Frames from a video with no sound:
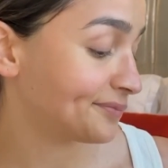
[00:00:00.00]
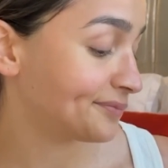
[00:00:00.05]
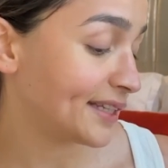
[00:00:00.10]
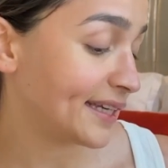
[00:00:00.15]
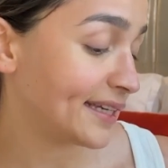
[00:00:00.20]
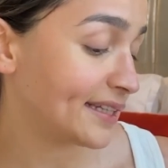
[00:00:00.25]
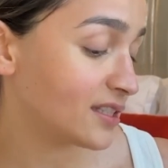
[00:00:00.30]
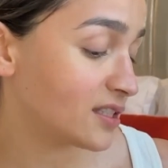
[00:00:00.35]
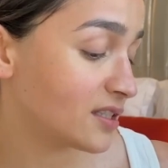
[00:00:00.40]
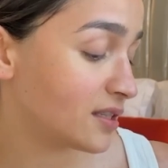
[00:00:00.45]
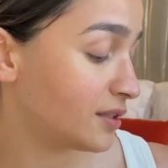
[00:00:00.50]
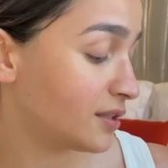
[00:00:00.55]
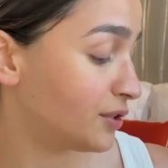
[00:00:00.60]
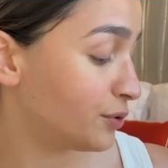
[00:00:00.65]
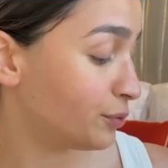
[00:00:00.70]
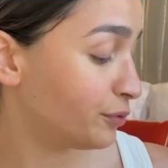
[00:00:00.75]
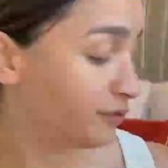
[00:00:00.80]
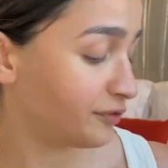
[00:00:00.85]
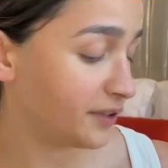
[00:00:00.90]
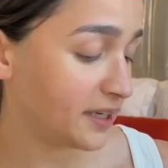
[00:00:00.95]
It's the
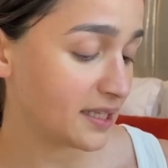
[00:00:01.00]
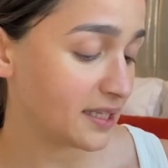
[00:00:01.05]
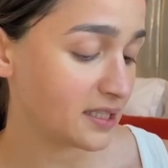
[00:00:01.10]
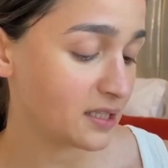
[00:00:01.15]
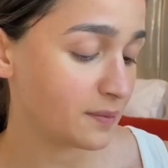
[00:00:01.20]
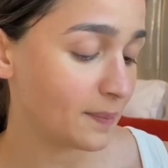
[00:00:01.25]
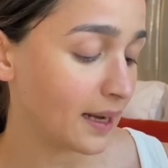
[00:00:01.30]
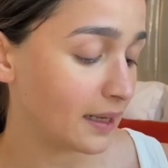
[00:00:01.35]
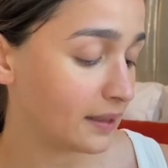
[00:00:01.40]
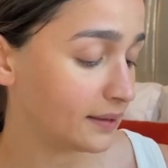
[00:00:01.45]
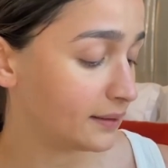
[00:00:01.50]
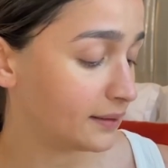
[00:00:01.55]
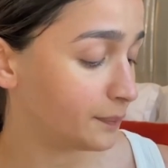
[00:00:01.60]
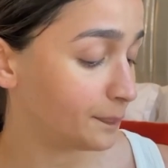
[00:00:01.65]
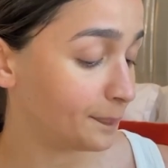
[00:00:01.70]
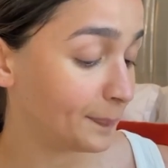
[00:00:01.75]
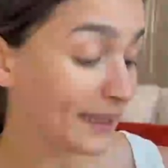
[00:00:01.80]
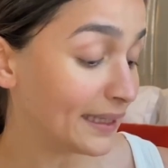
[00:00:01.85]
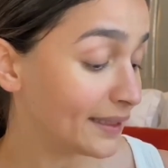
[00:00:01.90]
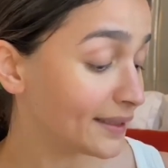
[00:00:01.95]
Too Faced palette.
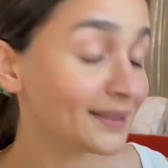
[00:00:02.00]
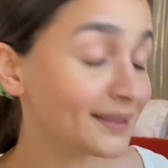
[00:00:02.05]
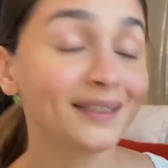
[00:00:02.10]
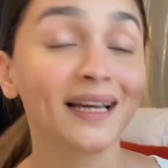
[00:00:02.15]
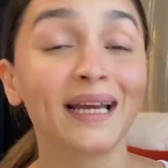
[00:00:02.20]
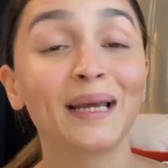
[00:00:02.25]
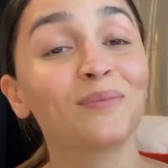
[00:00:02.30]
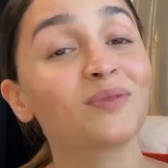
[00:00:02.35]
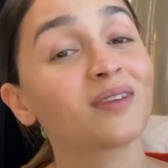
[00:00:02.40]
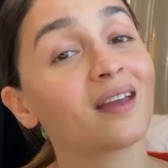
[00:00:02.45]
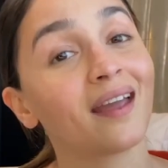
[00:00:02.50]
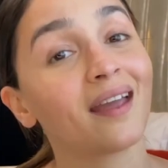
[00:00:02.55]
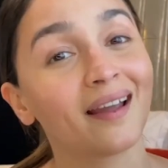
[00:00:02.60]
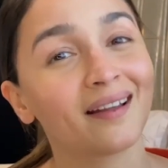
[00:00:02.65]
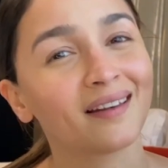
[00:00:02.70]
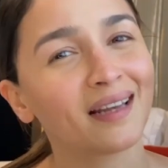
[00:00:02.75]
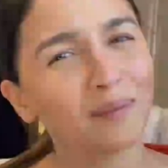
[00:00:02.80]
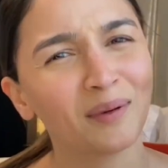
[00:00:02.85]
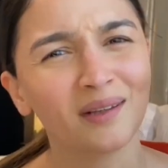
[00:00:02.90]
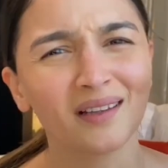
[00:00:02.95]
Pinker Times
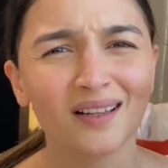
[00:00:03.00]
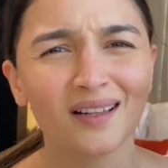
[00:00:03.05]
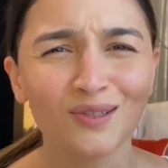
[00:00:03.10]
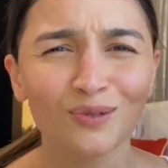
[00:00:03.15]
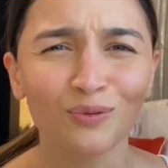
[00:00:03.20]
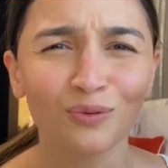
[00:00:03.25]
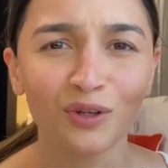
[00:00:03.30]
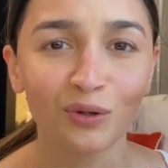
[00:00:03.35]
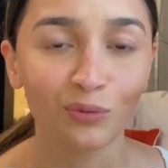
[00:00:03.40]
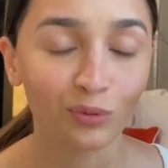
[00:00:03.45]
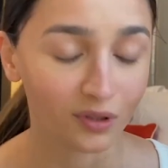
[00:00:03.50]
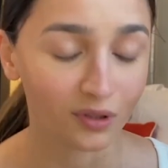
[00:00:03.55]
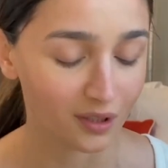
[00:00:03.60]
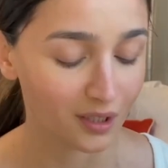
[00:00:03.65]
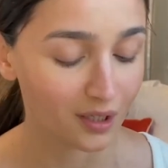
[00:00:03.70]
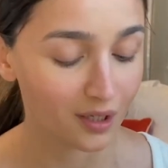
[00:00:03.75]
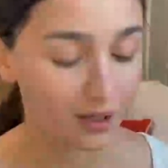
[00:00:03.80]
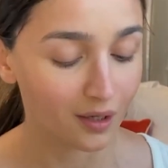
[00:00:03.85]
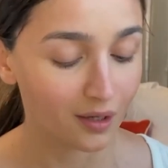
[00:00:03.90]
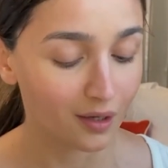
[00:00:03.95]
Ahead. I mean, that's so cute.
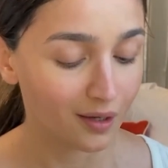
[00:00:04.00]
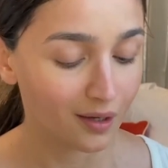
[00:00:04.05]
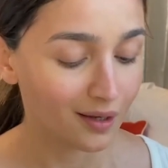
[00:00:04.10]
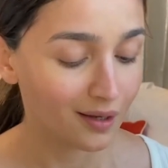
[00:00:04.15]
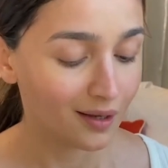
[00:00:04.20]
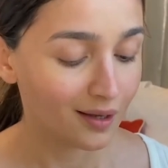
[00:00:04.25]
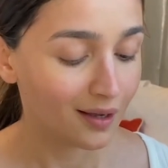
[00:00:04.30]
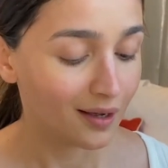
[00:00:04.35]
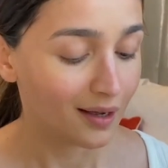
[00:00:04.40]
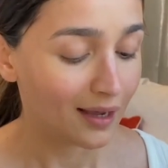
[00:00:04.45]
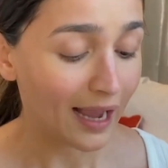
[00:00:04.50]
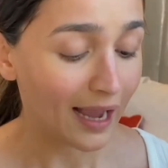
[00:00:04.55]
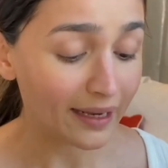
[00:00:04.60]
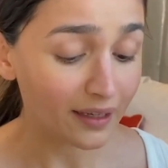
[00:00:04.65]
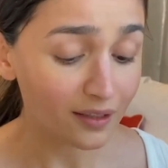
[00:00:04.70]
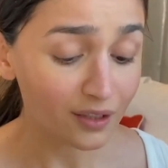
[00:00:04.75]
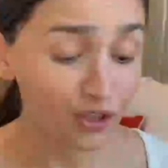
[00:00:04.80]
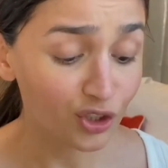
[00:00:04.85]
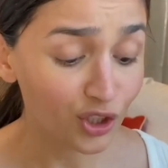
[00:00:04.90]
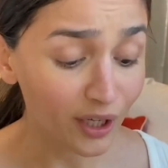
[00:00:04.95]
And
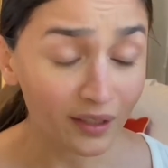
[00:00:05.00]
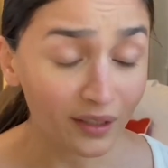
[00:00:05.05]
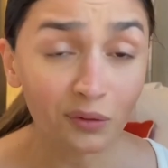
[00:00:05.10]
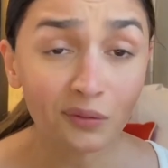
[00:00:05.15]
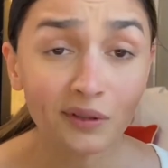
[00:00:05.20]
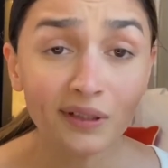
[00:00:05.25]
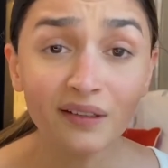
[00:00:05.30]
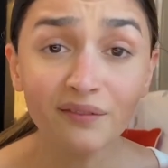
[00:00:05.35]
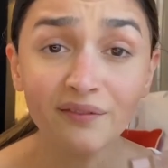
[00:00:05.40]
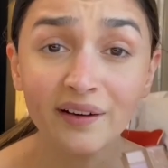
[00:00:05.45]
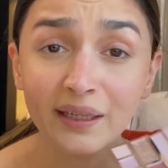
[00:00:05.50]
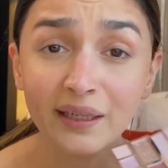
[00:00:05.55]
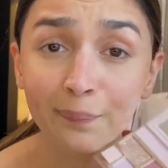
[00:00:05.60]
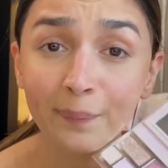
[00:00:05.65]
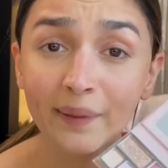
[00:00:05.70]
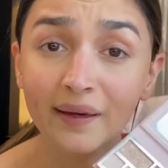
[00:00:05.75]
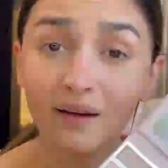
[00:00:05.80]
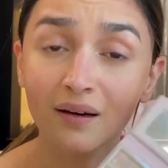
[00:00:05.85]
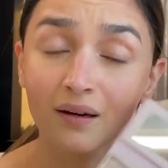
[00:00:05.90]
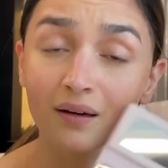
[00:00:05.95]
it's genuinely very
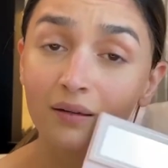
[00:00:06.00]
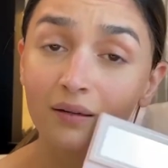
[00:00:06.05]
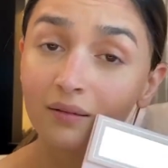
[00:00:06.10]
pink.